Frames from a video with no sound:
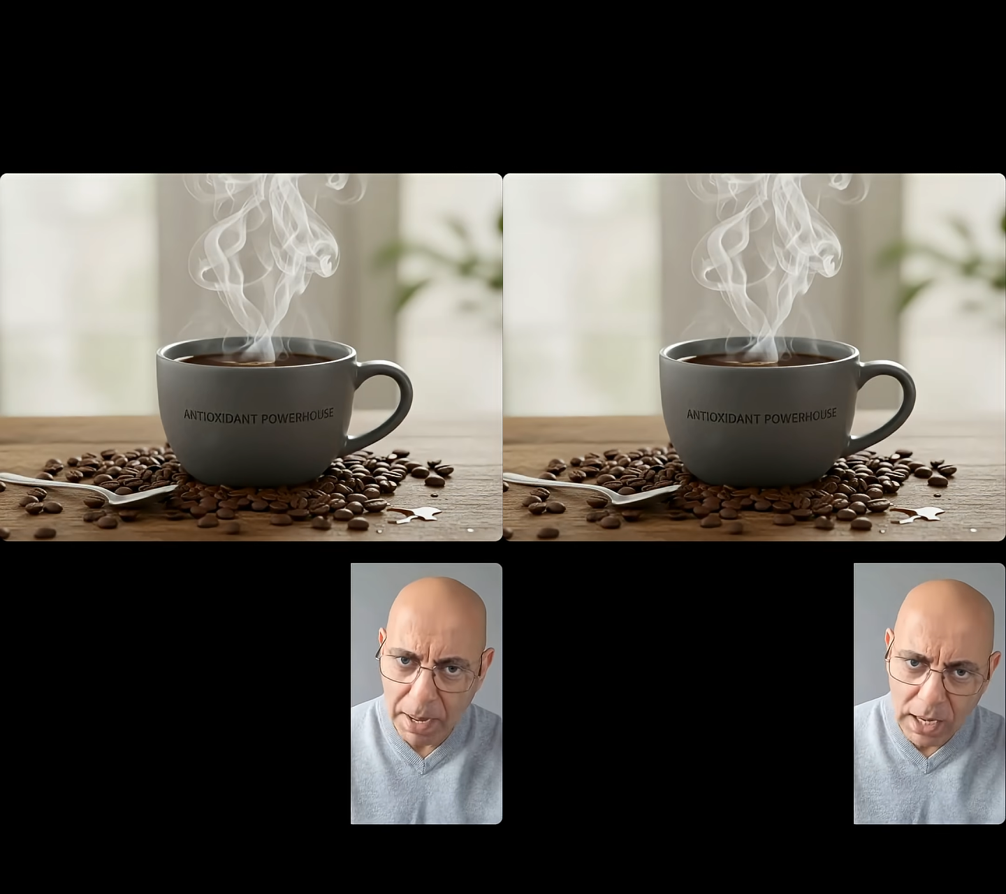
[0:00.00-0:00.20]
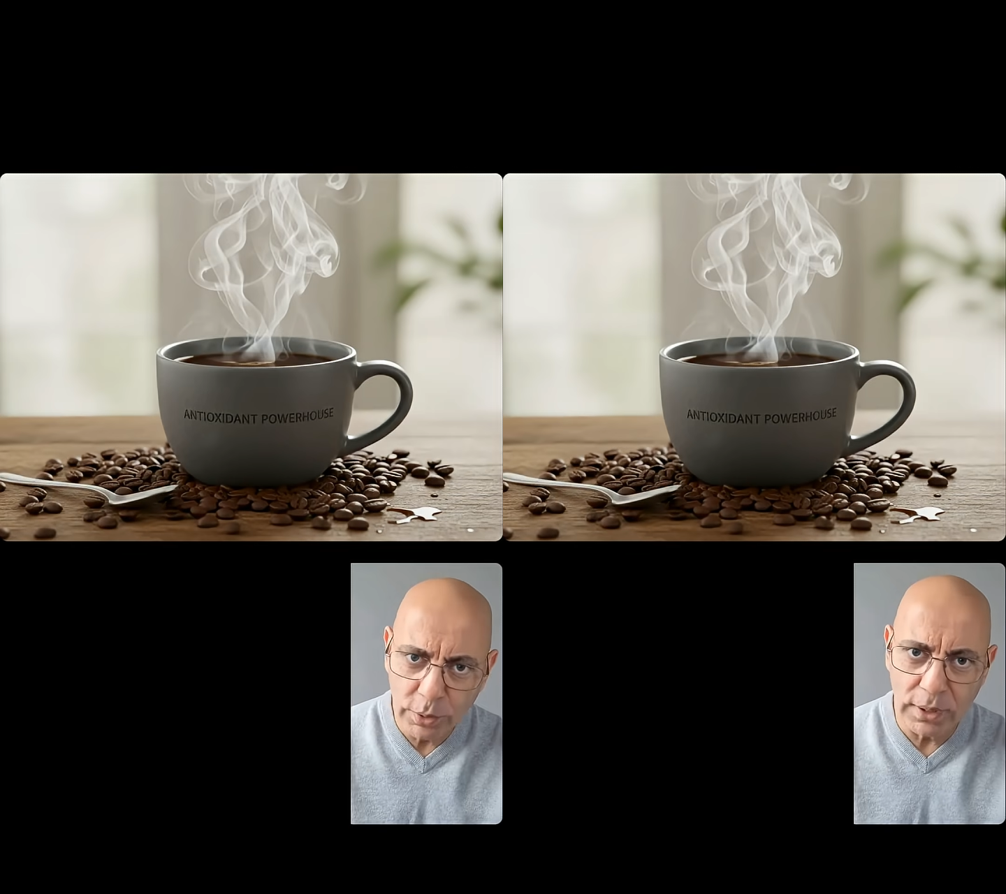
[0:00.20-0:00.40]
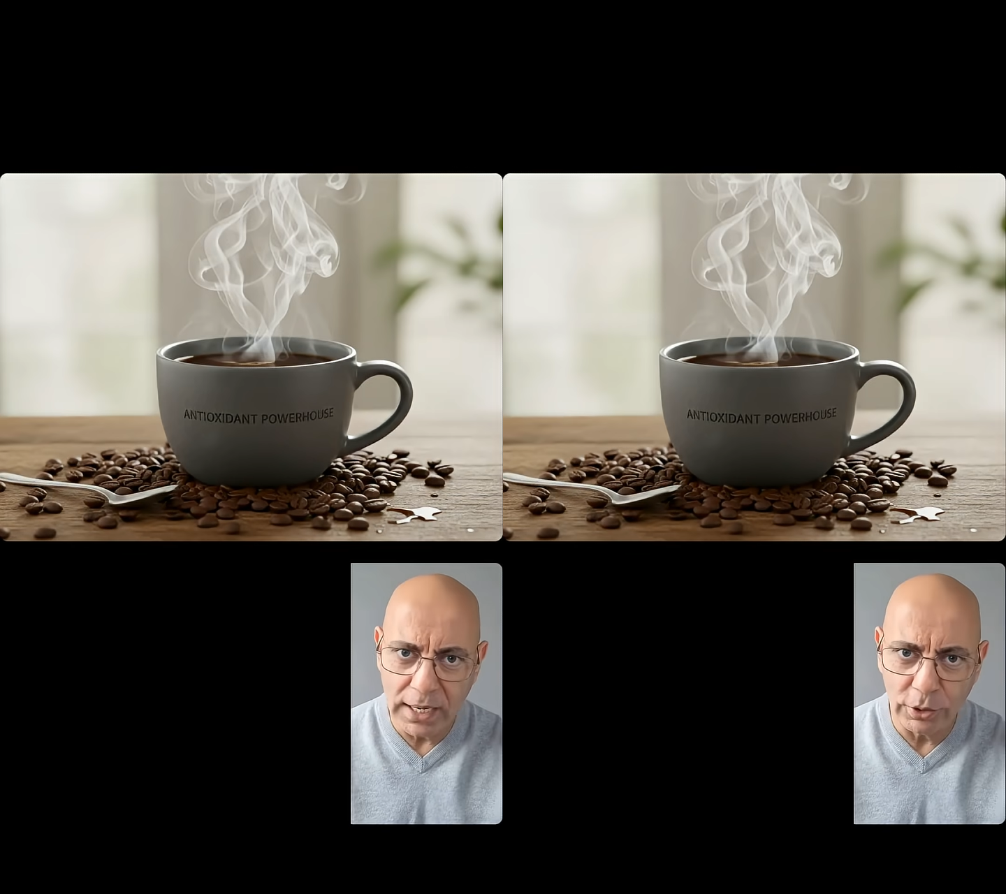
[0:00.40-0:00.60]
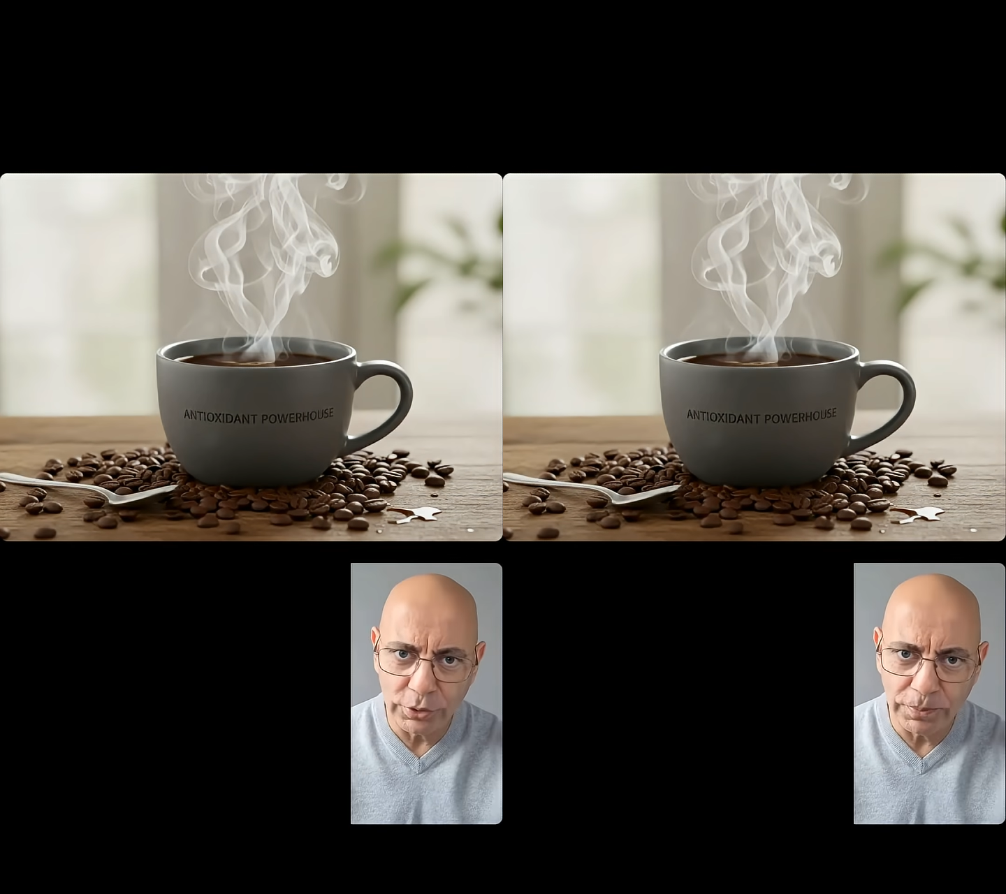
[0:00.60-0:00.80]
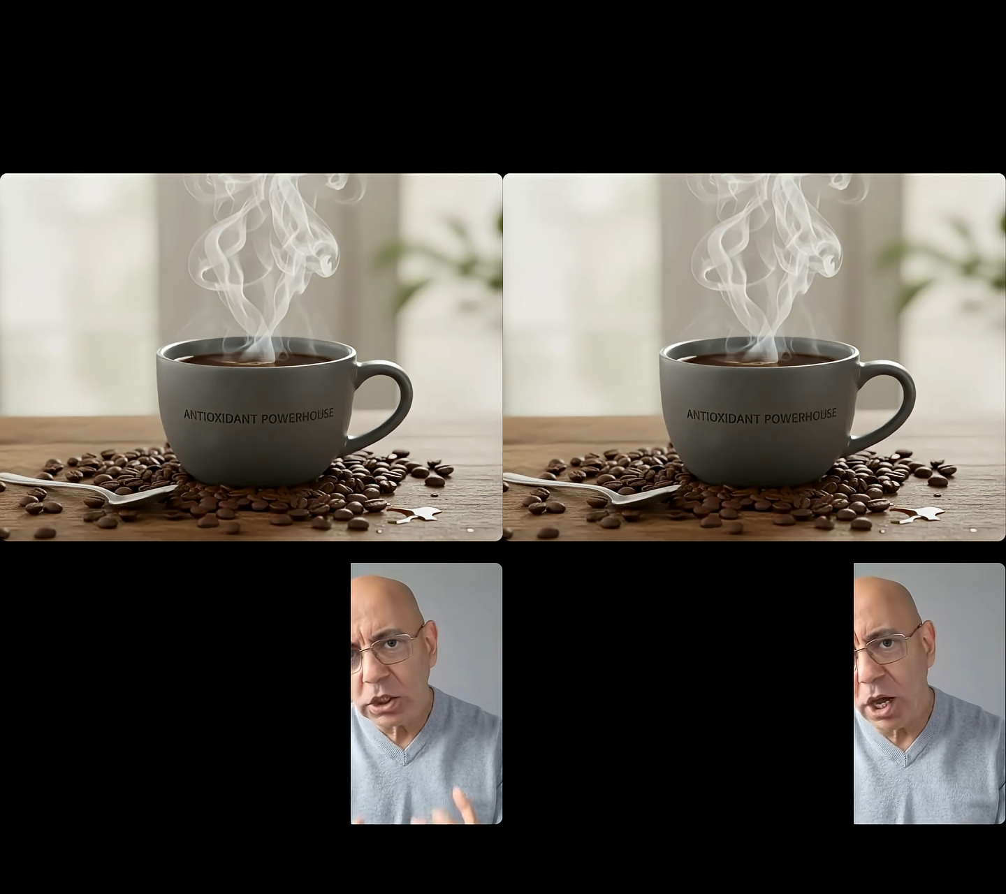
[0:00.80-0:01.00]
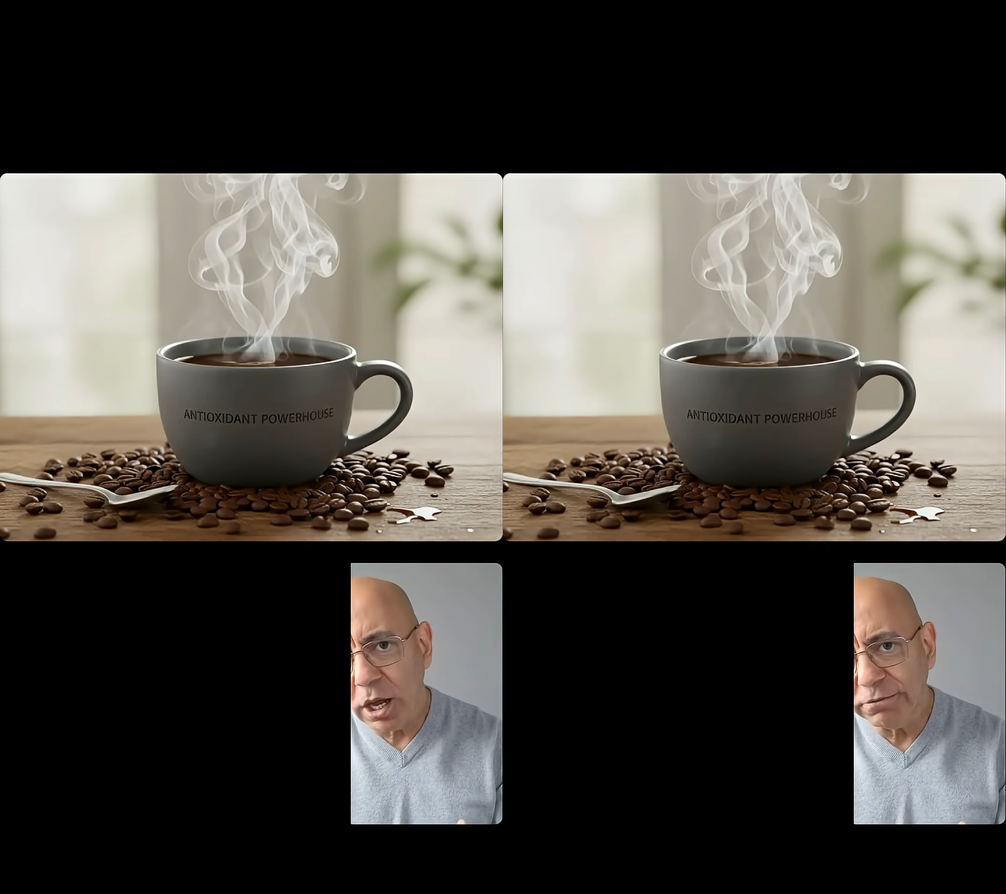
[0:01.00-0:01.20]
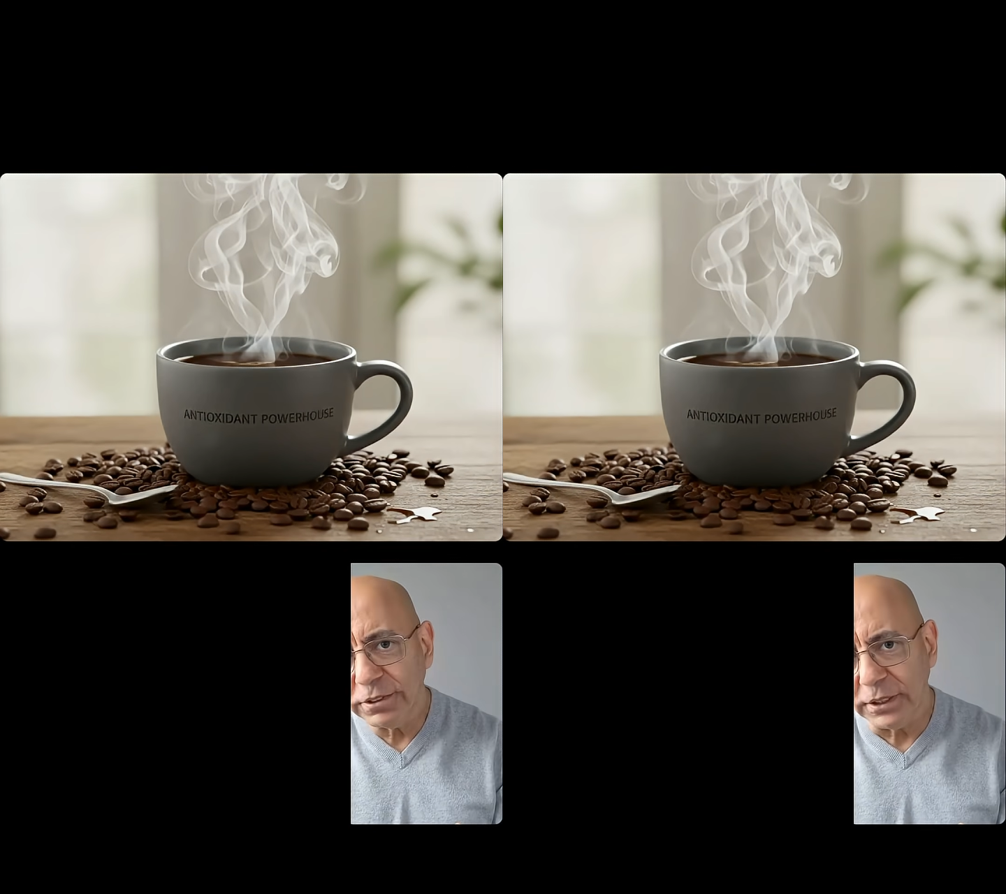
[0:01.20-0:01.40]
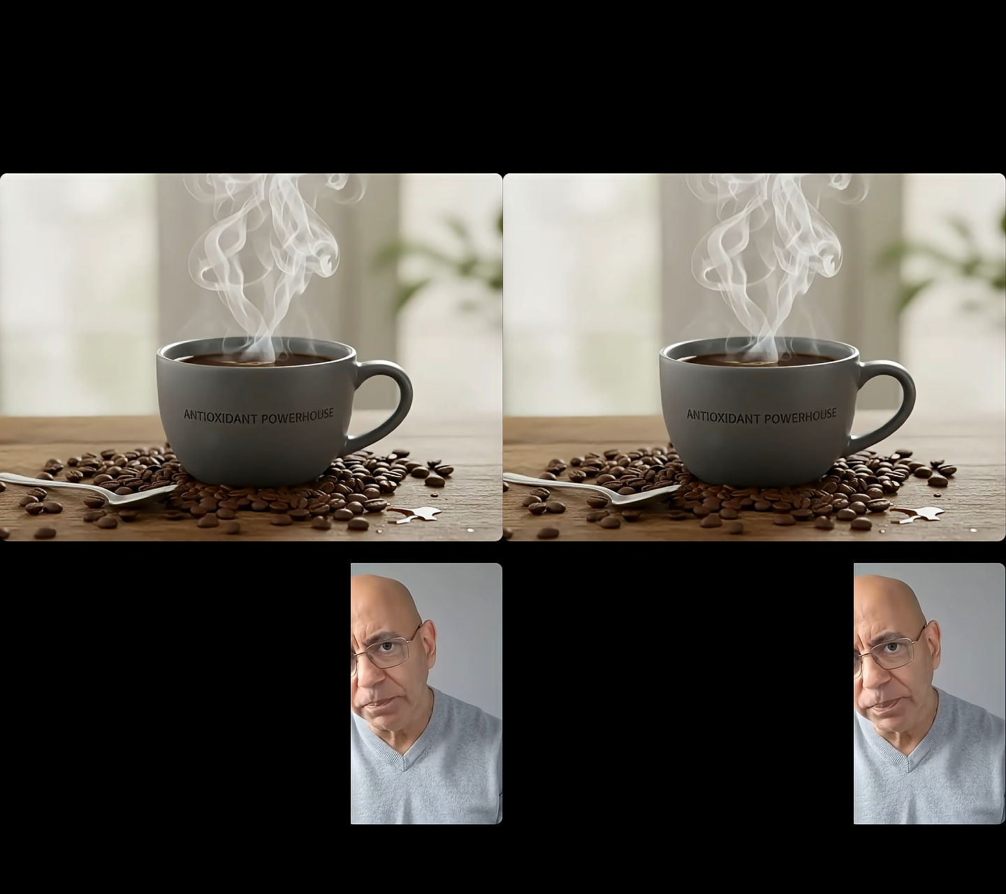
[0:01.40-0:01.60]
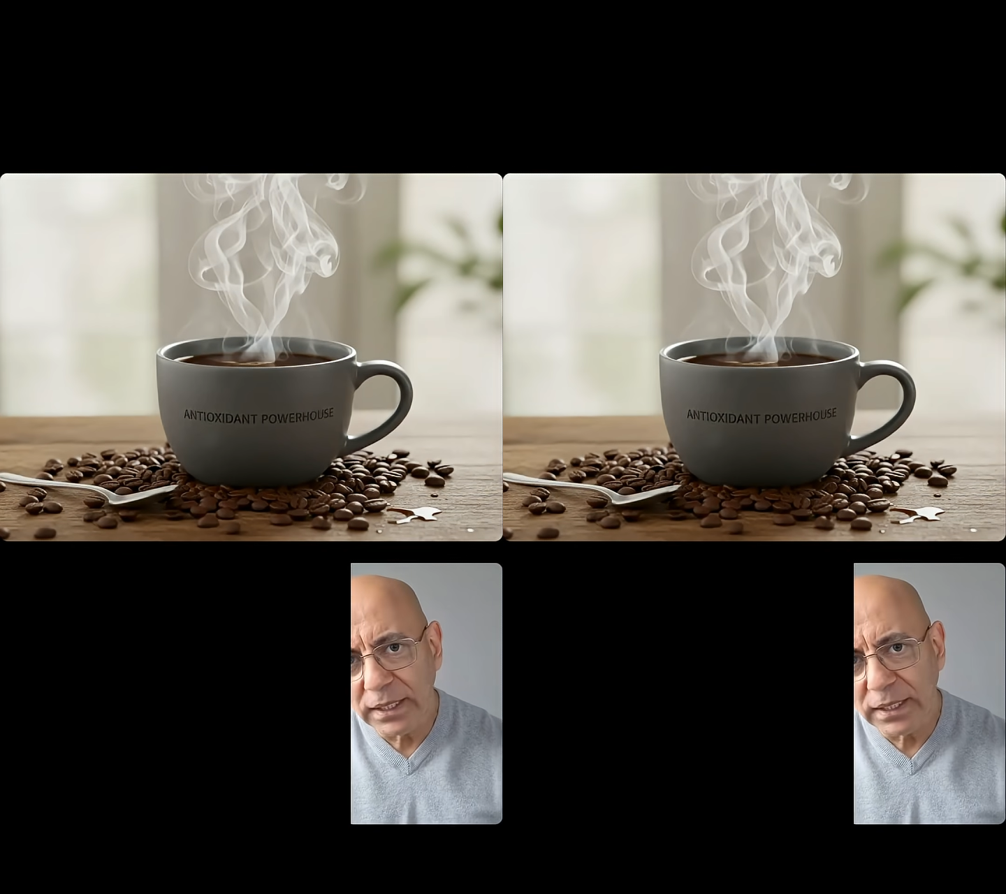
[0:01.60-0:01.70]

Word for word: powerhouse, coffee,